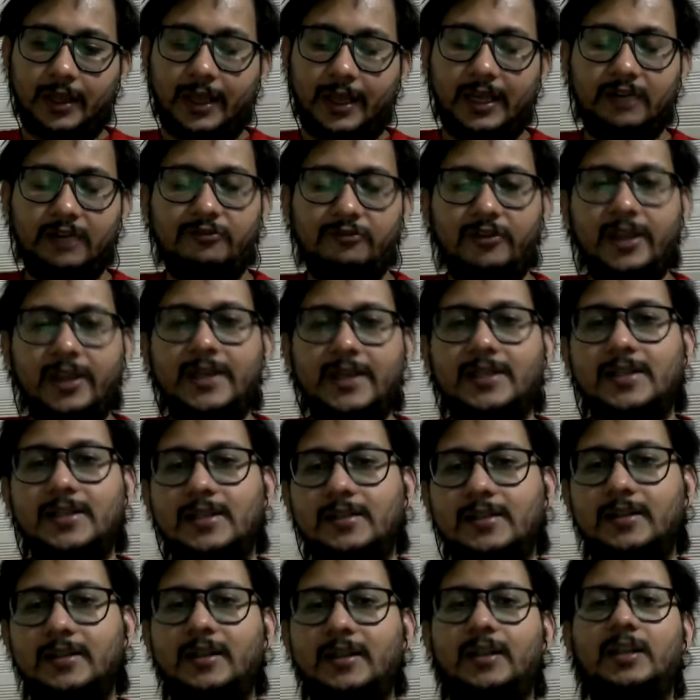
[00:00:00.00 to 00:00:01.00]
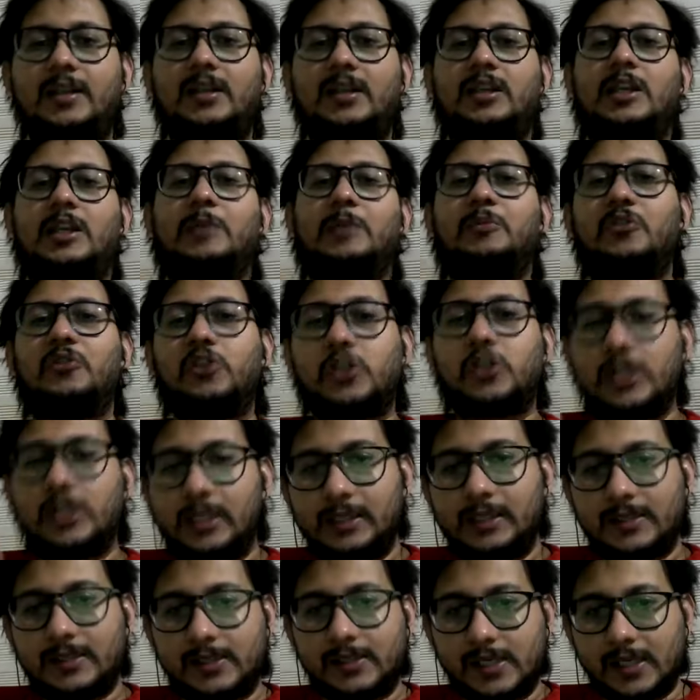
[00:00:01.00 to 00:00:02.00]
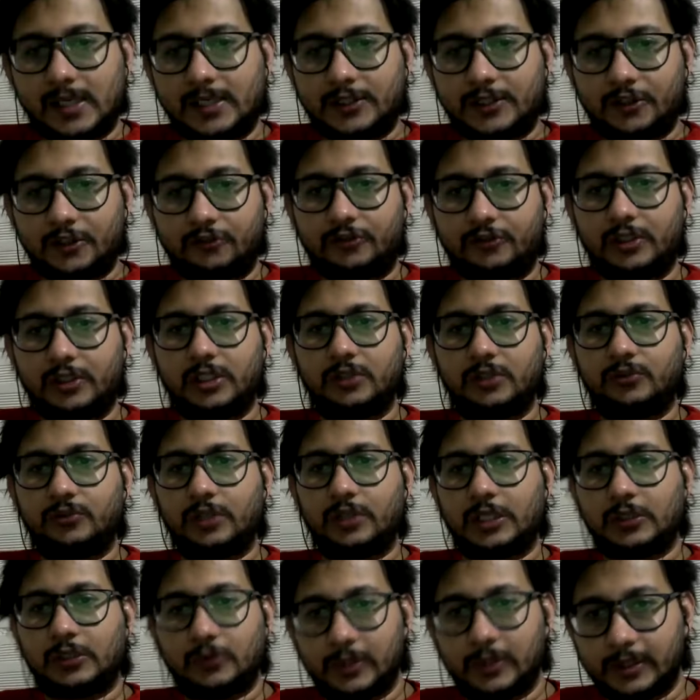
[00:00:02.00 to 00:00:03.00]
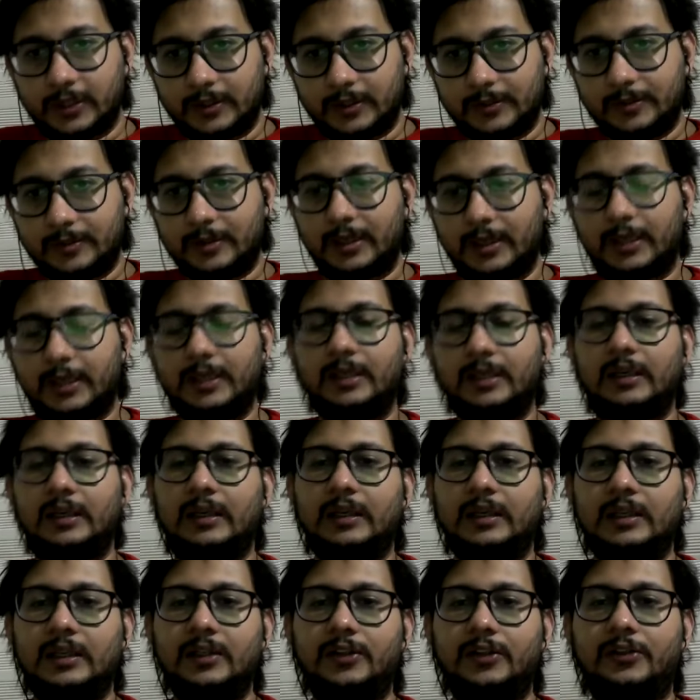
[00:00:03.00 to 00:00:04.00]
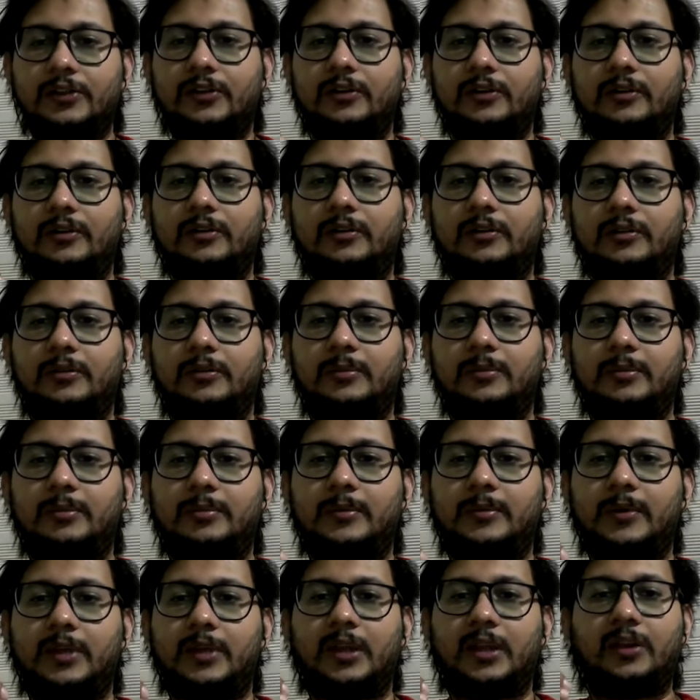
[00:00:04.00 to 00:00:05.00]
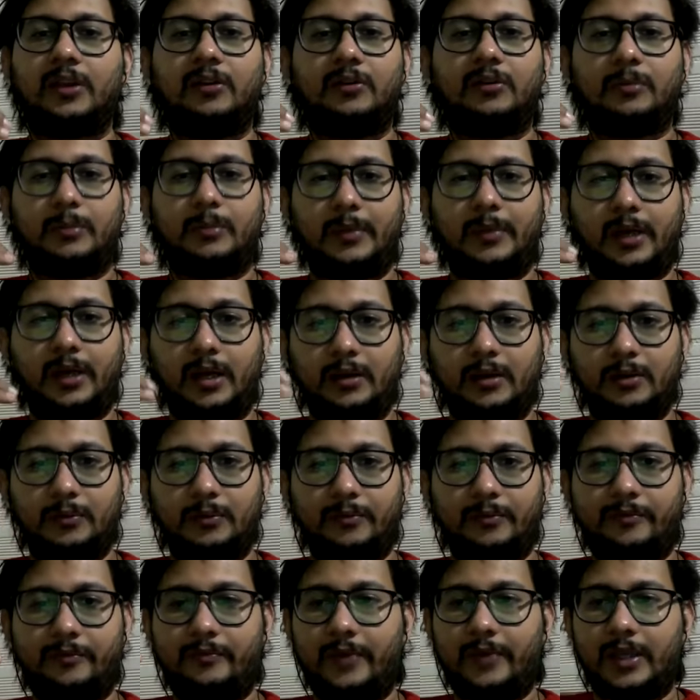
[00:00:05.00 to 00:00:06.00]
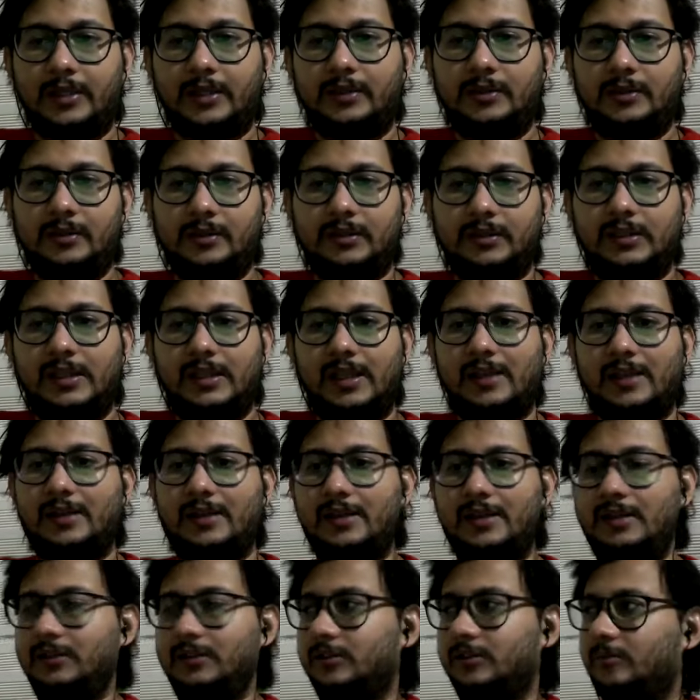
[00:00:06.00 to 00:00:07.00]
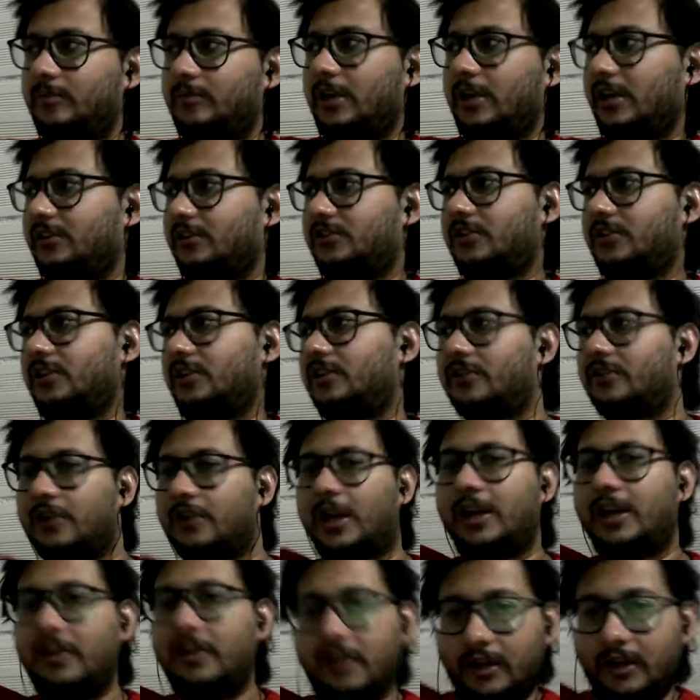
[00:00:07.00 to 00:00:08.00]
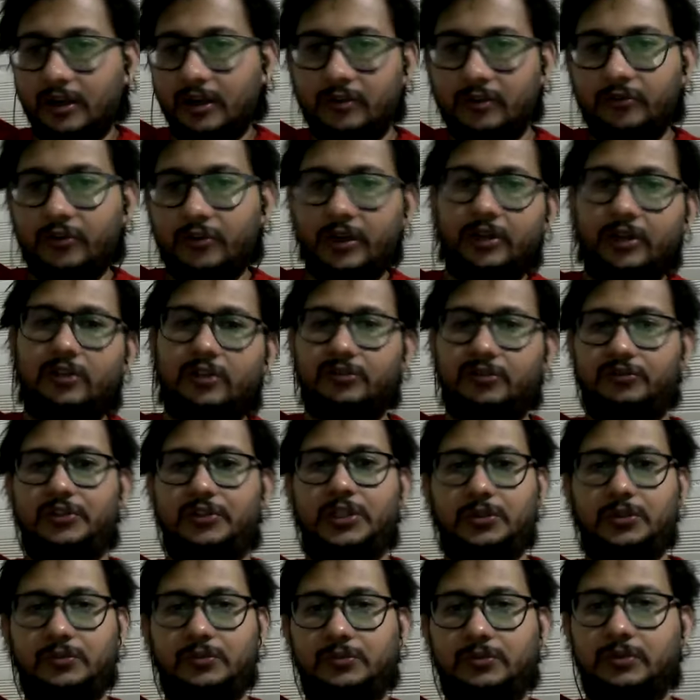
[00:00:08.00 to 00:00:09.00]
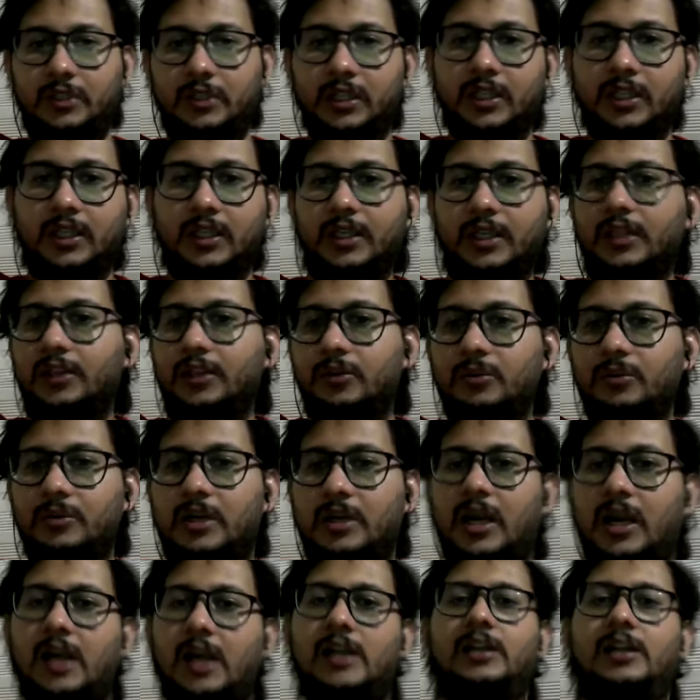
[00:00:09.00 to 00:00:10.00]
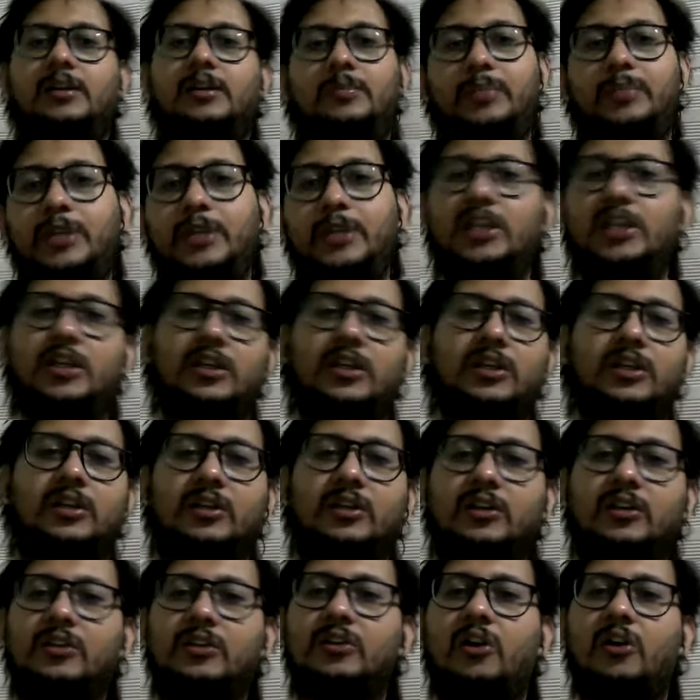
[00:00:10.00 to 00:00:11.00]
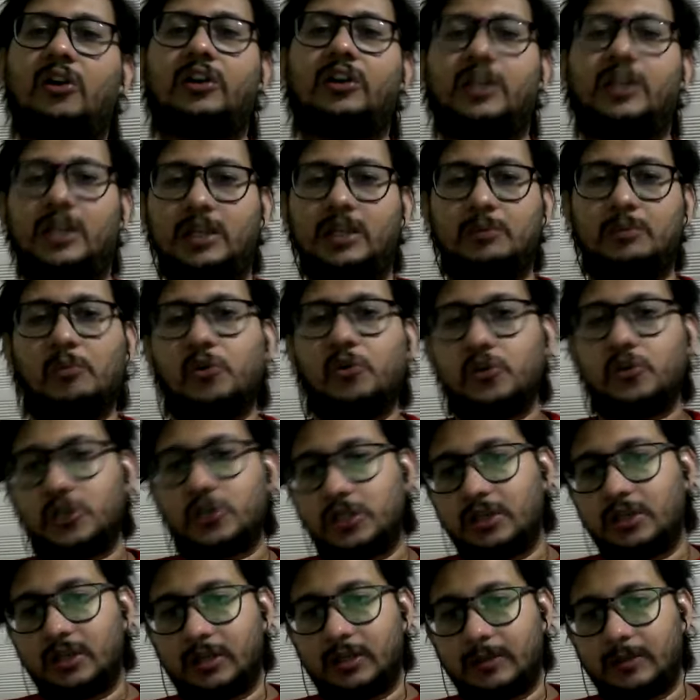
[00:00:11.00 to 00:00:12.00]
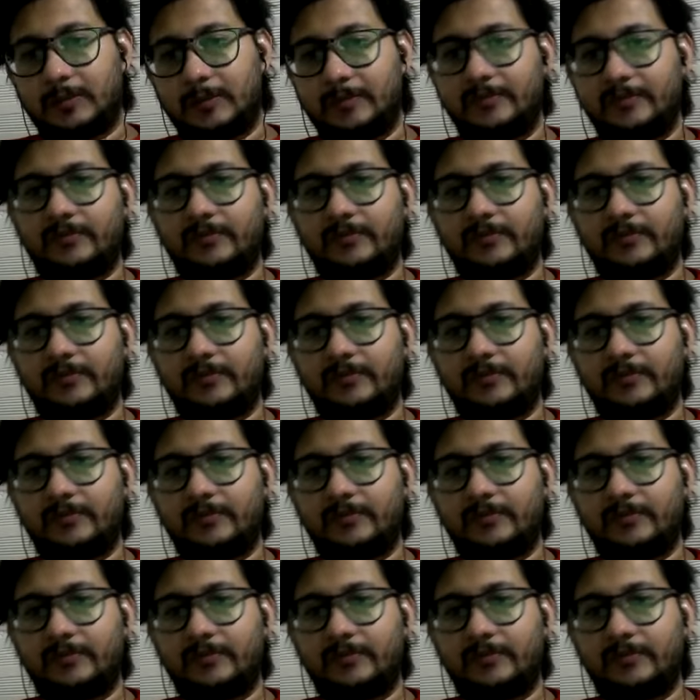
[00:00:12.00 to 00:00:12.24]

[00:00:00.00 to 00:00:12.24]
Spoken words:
elevated the emotional states of individuals, right? So when there is bloodshed right in front of you, you can't be not emotional,